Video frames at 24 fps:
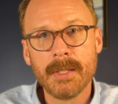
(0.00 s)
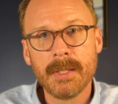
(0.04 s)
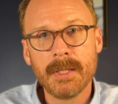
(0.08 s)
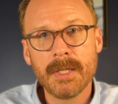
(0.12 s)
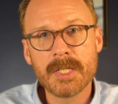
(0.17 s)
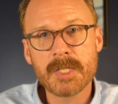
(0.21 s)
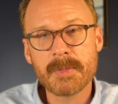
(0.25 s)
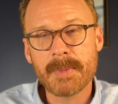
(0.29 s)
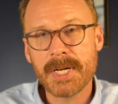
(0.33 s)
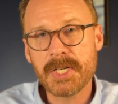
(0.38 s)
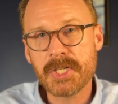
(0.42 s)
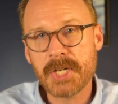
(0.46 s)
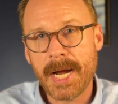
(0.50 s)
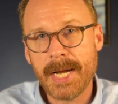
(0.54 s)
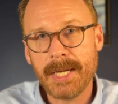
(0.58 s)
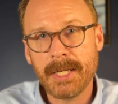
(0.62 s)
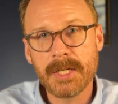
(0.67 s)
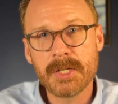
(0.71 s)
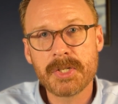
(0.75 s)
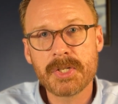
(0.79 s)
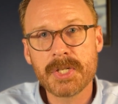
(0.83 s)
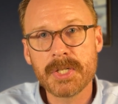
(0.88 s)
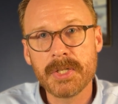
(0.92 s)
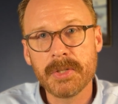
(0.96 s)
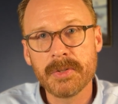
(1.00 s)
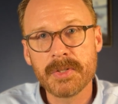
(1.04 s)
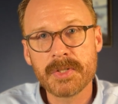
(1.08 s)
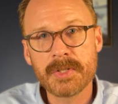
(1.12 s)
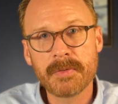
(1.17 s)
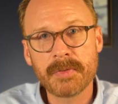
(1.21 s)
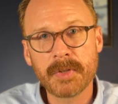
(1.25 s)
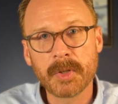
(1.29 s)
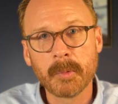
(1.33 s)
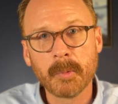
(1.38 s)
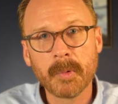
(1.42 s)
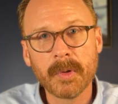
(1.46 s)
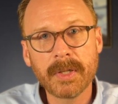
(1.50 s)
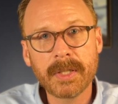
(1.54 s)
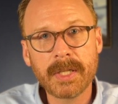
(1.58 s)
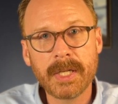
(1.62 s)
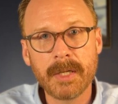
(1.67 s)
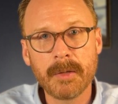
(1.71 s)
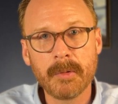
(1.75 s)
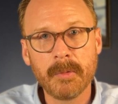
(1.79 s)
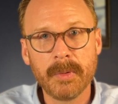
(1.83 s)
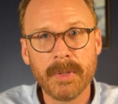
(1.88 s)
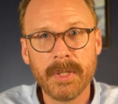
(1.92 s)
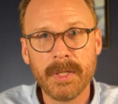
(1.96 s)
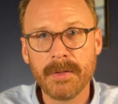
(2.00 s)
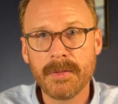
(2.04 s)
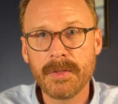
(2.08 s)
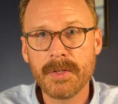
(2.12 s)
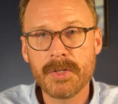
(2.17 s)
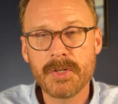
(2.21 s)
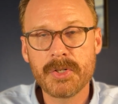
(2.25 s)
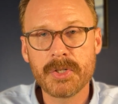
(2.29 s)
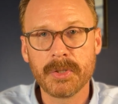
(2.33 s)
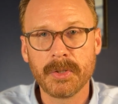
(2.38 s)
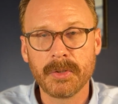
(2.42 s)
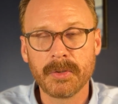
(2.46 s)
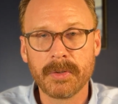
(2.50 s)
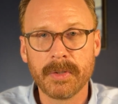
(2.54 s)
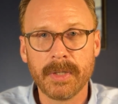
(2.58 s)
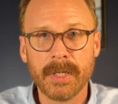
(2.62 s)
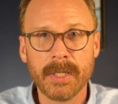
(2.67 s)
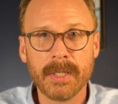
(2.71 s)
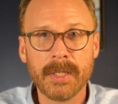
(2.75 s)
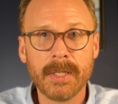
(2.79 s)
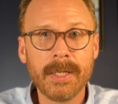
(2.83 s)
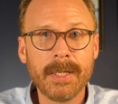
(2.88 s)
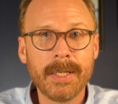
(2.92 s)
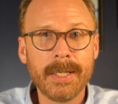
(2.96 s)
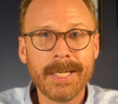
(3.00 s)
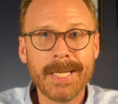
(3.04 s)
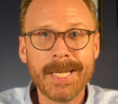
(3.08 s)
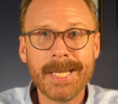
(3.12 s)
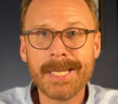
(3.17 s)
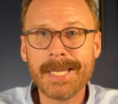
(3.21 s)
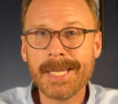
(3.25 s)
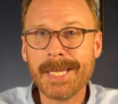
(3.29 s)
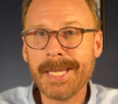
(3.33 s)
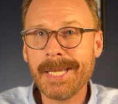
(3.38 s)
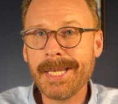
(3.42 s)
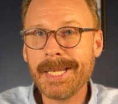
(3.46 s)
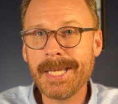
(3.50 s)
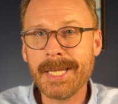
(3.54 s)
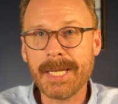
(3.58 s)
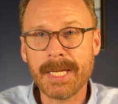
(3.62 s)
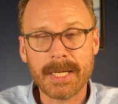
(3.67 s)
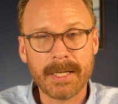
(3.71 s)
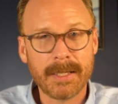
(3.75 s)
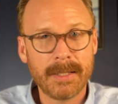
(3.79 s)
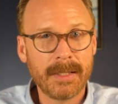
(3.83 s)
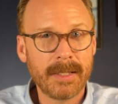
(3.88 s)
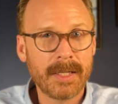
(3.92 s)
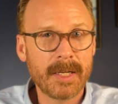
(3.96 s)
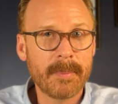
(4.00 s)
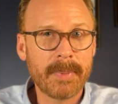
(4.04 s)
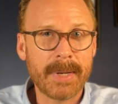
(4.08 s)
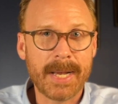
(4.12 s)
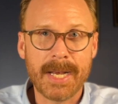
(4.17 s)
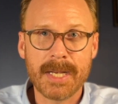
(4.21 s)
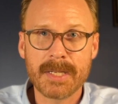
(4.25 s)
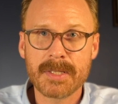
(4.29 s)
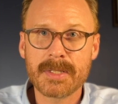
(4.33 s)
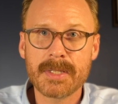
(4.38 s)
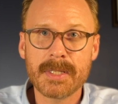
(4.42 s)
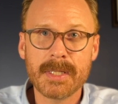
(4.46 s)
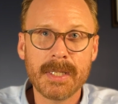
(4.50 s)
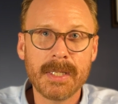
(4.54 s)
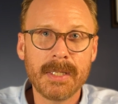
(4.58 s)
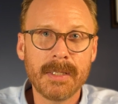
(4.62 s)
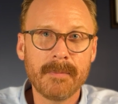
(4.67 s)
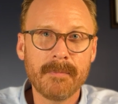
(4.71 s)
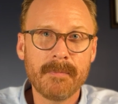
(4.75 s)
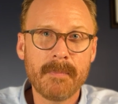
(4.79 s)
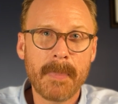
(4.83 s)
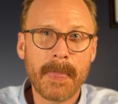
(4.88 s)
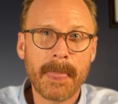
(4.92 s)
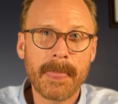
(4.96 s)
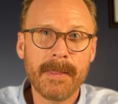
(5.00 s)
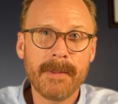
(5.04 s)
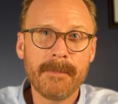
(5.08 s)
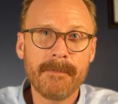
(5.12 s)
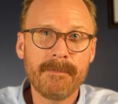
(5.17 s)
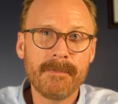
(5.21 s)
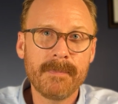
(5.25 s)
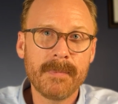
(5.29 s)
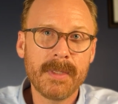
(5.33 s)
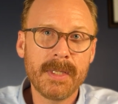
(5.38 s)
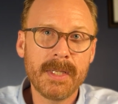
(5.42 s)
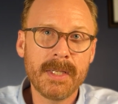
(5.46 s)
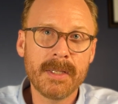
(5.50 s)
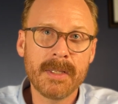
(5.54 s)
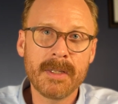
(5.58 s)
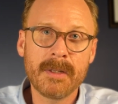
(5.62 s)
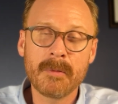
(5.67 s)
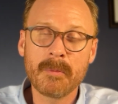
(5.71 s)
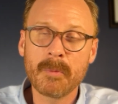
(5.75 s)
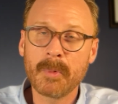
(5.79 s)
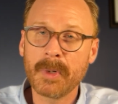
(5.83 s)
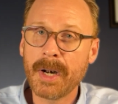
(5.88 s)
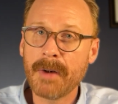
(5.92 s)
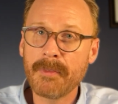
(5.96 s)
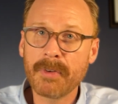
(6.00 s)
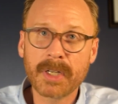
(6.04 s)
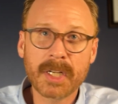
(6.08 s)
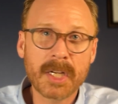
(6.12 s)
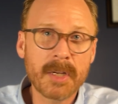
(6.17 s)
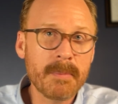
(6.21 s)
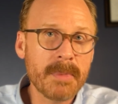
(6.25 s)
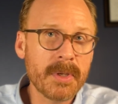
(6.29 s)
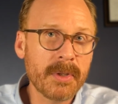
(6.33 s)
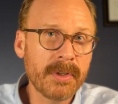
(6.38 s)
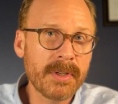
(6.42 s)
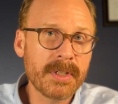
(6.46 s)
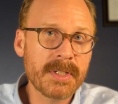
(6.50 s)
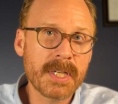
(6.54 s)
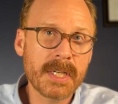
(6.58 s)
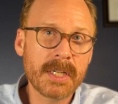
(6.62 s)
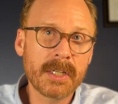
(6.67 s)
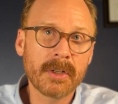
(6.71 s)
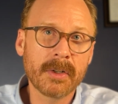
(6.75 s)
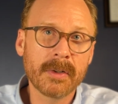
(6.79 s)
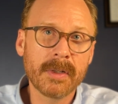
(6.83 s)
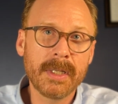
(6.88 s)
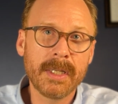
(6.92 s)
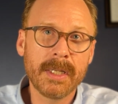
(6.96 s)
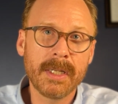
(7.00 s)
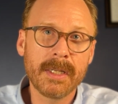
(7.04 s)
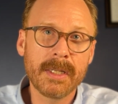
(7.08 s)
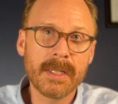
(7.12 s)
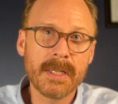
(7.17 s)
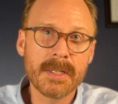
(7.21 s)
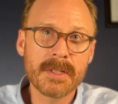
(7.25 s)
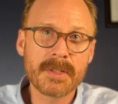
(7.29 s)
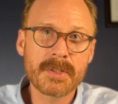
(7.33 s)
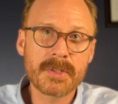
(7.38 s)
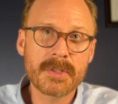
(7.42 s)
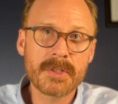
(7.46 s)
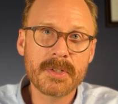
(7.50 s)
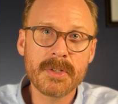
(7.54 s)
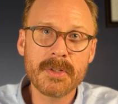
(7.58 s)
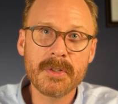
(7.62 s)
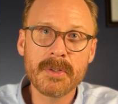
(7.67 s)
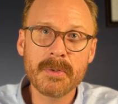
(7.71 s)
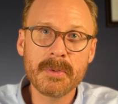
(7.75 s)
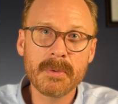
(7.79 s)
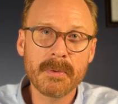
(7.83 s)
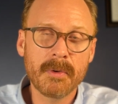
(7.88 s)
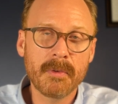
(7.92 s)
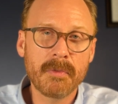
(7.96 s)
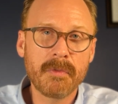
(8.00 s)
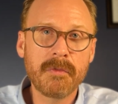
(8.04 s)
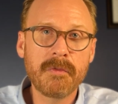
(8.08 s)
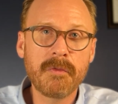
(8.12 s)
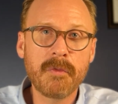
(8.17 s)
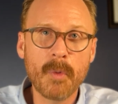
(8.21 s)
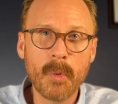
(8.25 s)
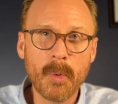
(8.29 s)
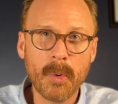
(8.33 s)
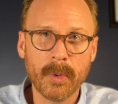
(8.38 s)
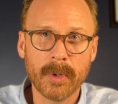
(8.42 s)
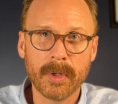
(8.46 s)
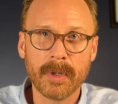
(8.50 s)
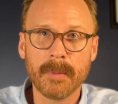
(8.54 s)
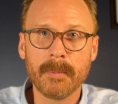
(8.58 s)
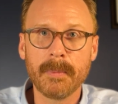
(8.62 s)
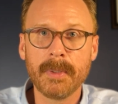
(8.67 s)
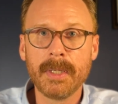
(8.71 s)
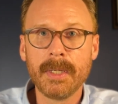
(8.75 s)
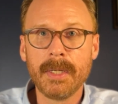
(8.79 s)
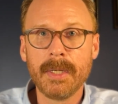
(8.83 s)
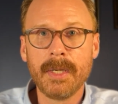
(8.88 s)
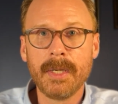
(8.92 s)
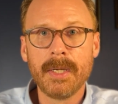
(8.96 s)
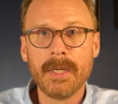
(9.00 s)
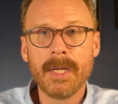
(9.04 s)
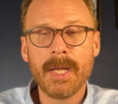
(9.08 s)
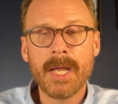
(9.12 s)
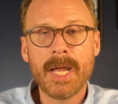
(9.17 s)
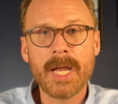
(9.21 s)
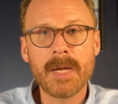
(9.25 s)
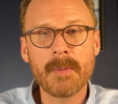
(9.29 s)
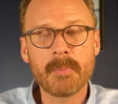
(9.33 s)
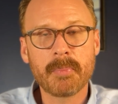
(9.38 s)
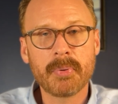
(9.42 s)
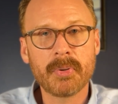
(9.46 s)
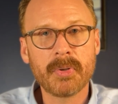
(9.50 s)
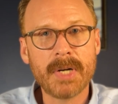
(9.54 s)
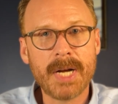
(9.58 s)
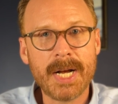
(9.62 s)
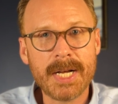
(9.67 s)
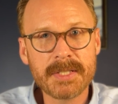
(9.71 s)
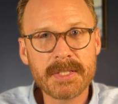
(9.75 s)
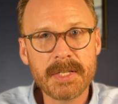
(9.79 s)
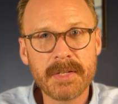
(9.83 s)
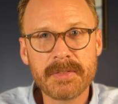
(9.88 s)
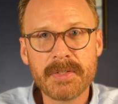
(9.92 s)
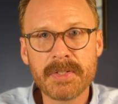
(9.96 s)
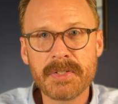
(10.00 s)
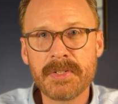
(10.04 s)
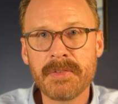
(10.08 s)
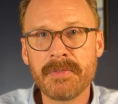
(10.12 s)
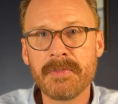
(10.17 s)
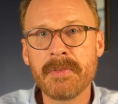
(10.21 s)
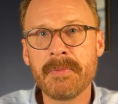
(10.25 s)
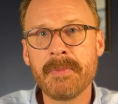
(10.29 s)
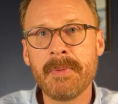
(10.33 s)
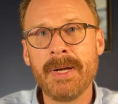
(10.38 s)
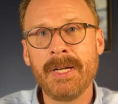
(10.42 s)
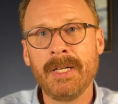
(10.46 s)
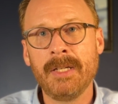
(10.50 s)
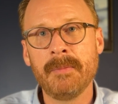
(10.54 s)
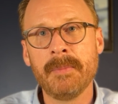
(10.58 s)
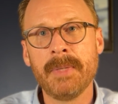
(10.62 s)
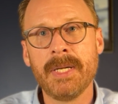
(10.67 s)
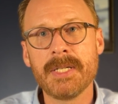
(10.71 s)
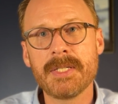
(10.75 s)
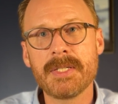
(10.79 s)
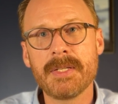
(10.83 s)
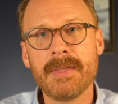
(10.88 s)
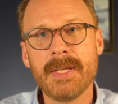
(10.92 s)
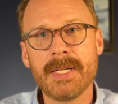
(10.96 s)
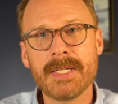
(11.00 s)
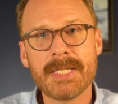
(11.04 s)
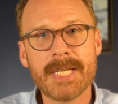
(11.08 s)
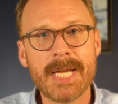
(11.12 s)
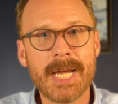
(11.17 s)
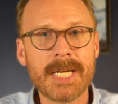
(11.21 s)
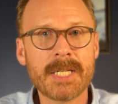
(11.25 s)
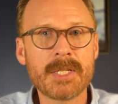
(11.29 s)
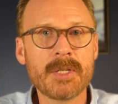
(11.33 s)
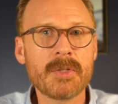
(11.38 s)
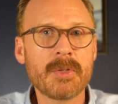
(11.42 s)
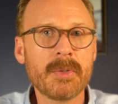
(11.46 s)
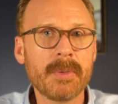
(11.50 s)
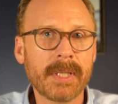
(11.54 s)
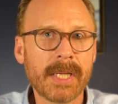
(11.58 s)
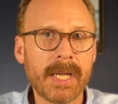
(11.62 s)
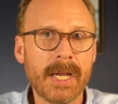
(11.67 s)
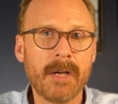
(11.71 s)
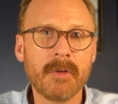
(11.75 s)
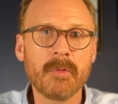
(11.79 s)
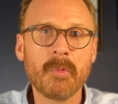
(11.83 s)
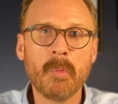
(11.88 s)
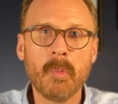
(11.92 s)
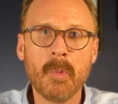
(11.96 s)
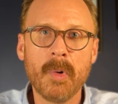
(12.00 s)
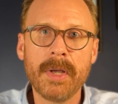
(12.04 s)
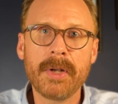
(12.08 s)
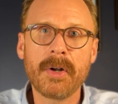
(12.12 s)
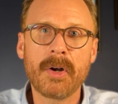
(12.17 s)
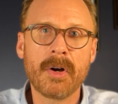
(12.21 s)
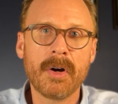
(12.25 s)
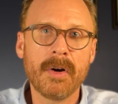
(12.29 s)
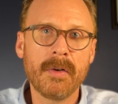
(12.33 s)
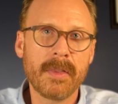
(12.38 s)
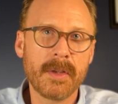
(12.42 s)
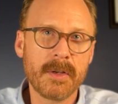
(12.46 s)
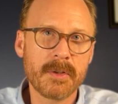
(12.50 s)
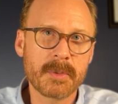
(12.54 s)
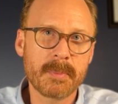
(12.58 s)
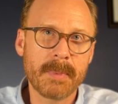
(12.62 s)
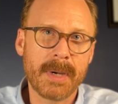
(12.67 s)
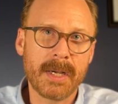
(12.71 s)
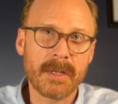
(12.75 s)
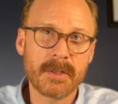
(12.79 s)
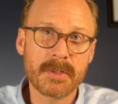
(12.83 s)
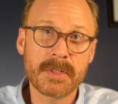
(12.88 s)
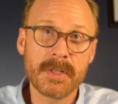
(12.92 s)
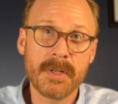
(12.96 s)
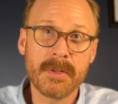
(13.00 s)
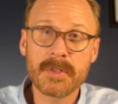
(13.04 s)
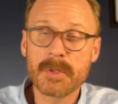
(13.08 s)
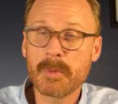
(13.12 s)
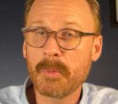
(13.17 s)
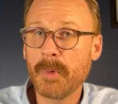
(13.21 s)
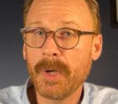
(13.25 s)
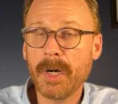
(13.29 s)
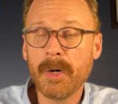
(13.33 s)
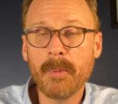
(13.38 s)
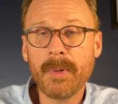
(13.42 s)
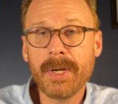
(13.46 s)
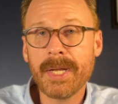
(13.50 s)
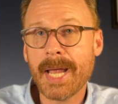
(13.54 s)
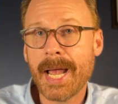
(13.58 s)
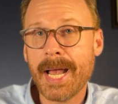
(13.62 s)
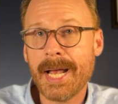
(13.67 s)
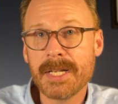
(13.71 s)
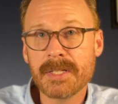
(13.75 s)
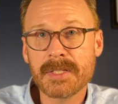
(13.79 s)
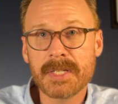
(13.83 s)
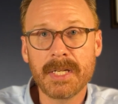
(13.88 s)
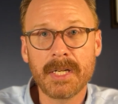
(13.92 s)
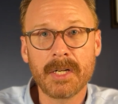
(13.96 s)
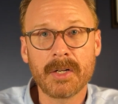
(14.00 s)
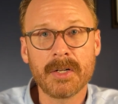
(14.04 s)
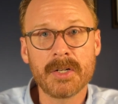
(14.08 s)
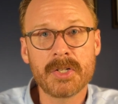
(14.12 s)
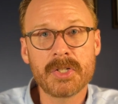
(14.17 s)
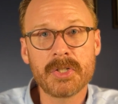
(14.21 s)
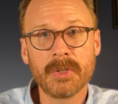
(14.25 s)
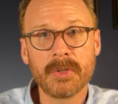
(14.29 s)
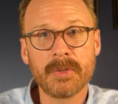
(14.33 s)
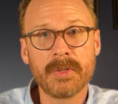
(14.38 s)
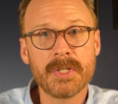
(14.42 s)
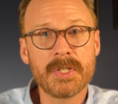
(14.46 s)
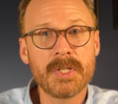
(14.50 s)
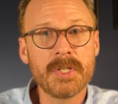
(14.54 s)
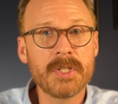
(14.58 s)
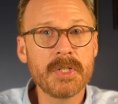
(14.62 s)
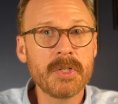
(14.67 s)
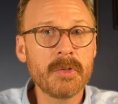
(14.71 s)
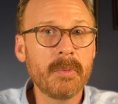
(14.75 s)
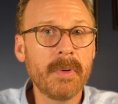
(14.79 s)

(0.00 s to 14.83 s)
And so my challenge to you is, if you're working with children in any capacity, in whatever community you're in, is to form a process of development that takes into account what are those milestones and what are we asking our children to do